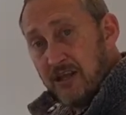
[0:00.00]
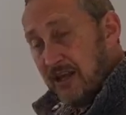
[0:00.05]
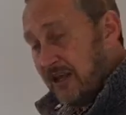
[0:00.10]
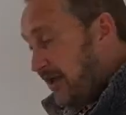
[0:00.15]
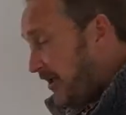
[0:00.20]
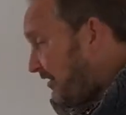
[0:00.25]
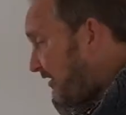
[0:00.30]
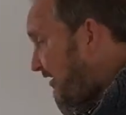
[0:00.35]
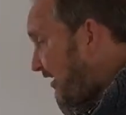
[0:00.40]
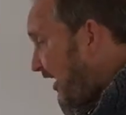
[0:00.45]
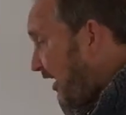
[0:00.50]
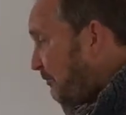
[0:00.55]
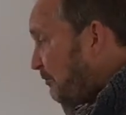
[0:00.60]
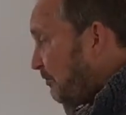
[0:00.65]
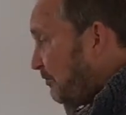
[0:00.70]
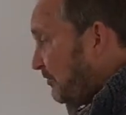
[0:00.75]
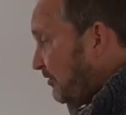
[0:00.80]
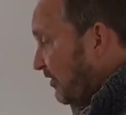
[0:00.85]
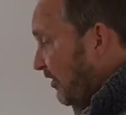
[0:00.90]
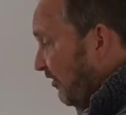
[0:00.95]
and
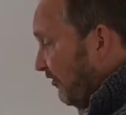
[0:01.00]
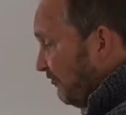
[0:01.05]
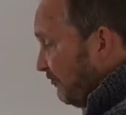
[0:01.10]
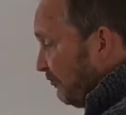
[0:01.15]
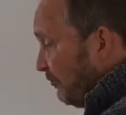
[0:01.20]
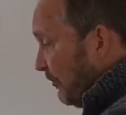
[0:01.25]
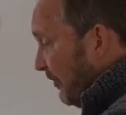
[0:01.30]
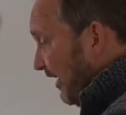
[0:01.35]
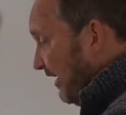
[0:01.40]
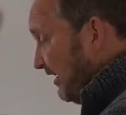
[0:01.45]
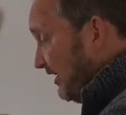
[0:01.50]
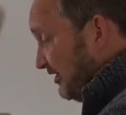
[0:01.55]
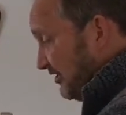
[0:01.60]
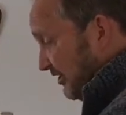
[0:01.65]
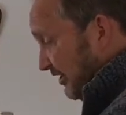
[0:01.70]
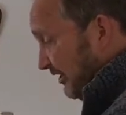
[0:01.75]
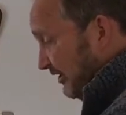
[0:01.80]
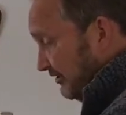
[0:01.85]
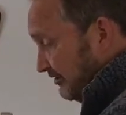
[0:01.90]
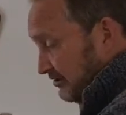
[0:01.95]
capable of
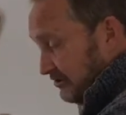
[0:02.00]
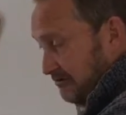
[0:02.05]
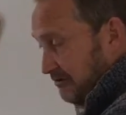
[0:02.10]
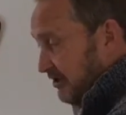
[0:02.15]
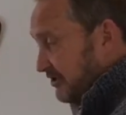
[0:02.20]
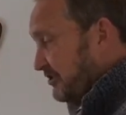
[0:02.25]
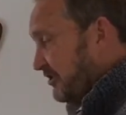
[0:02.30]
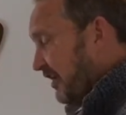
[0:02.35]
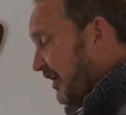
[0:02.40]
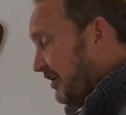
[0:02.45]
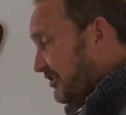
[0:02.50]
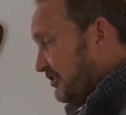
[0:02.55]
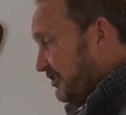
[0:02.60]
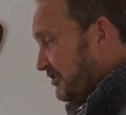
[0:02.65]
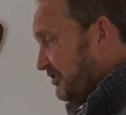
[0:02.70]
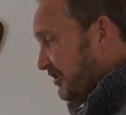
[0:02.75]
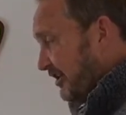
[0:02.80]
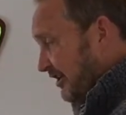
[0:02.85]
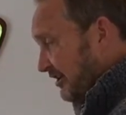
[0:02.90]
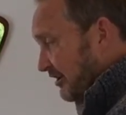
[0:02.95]
managing the trust assets
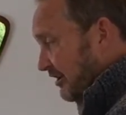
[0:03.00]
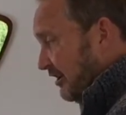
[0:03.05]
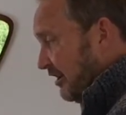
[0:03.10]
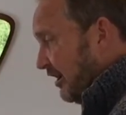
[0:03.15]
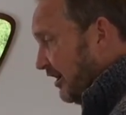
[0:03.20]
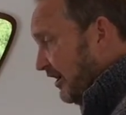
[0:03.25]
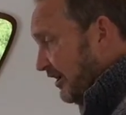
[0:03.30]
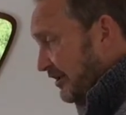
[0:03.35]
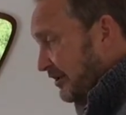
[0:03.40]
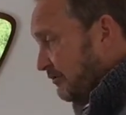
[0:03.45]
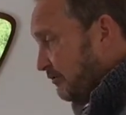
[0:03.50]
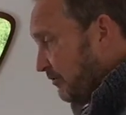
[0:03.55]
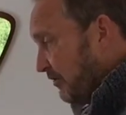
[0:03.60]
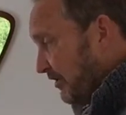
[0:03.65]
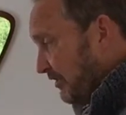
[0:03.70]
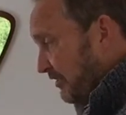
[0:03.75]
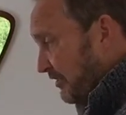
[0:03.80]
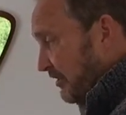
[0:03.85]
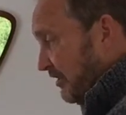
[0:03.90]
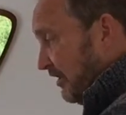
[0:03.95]
in line with
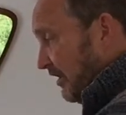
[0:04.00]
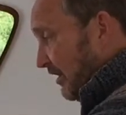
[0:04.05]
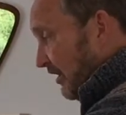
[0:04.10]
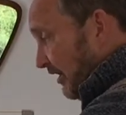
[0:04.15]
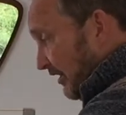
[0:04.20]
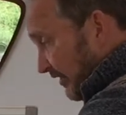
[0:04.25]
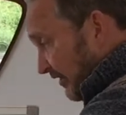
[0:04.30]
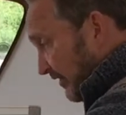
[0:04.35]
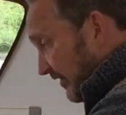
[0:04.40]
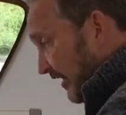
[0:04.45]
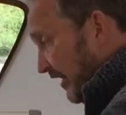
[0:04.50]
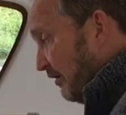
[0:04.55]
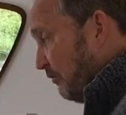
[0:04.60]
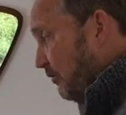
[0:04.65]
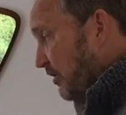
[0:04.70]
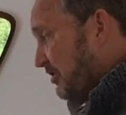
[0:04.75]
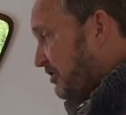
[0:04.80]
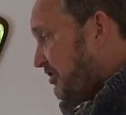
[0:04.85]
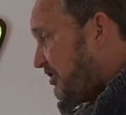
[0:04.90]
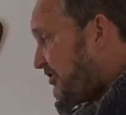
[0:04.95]
their
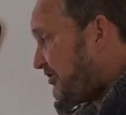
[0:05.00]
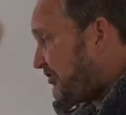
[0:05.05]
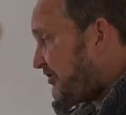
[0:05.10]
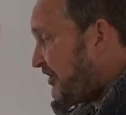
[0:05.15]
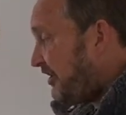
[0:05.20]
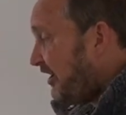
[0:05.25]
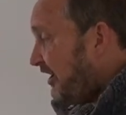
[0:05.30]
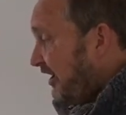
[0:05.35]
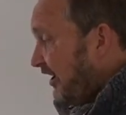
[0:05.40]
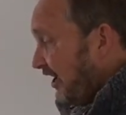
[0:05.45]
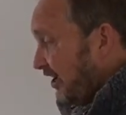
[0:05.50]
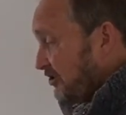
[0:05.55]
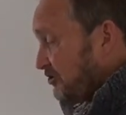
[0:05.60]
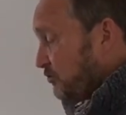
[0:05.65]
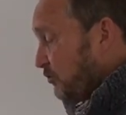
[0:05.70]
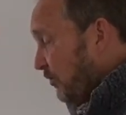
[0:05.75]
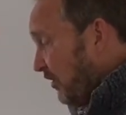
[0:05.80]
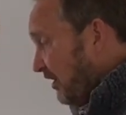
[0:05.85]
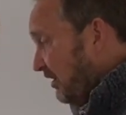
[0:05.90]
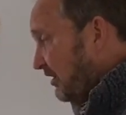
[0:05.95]
wishes as
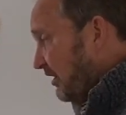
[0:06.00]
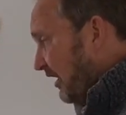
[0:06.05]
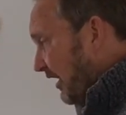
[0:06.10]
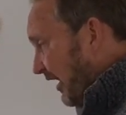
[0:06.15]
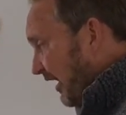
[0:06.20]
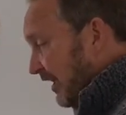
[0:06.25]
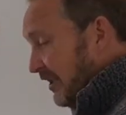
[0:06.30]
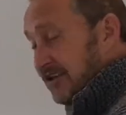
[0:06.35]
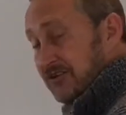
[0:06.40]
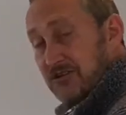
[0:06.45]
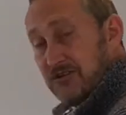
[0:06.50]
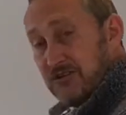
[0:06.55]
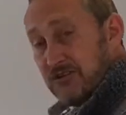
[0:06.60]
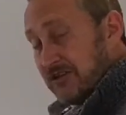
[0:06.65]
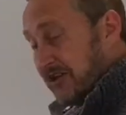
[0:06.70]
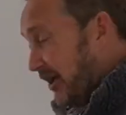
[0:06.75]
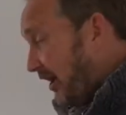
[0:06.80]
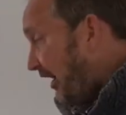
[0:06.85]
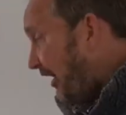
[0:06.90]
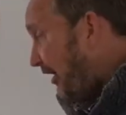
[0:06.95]
well as
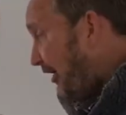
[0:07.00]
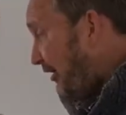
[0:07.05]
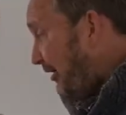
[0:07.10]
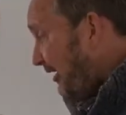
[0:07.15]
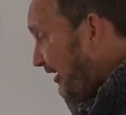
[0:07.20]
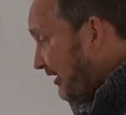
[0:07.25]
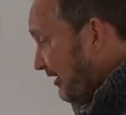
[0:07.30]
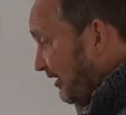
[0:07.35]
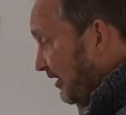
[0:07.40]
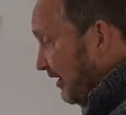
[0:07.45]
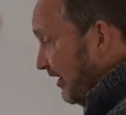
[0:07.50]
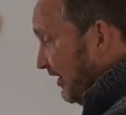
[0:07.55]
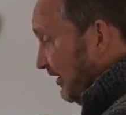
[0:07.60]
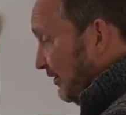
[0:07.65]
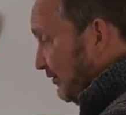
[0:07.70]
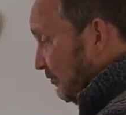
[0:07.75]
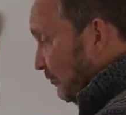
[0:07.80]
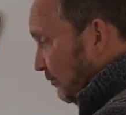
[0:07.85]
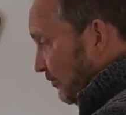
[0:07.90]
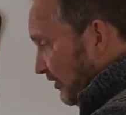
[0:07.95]
in line
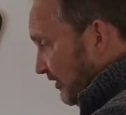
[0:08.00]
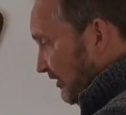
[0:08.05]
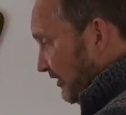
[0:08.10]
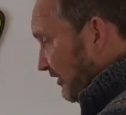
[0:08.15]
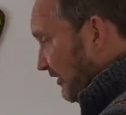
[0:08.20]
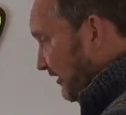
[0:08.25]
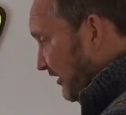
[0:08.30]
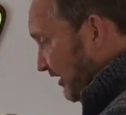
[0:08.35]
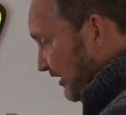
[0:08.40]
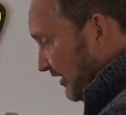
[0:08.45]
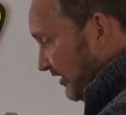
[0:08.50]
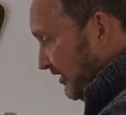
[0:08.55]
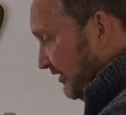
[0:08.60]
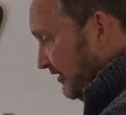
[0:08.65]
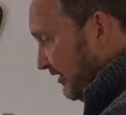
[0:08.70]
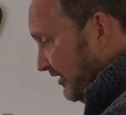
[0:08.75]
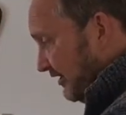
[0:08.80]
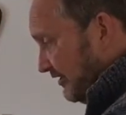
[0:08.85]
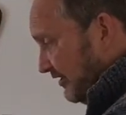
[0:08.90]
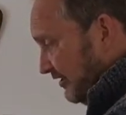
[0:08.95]
with
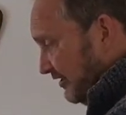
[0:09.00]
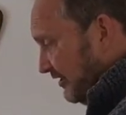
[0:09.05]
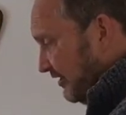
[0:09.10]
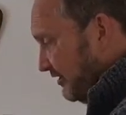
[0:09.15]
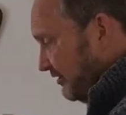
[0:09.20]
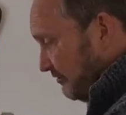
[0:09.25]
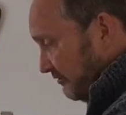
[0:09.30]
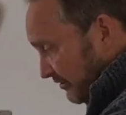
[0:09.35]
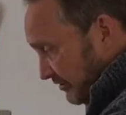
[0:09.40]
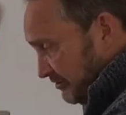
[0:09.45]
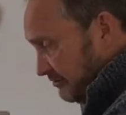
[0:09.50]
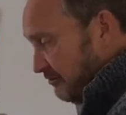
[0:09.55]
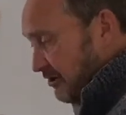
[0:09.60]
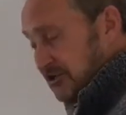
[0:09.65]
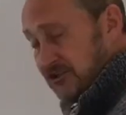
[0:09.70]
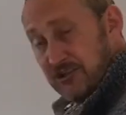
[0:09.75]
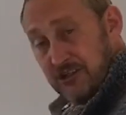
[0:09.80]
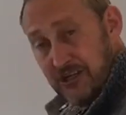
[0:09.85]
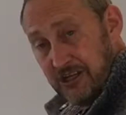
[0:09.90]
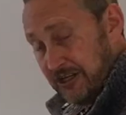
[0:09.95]
the
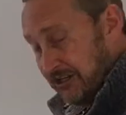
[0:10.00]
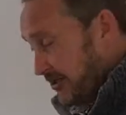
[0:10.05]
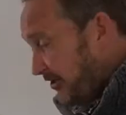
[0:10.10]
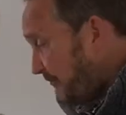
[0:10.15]
trust deed.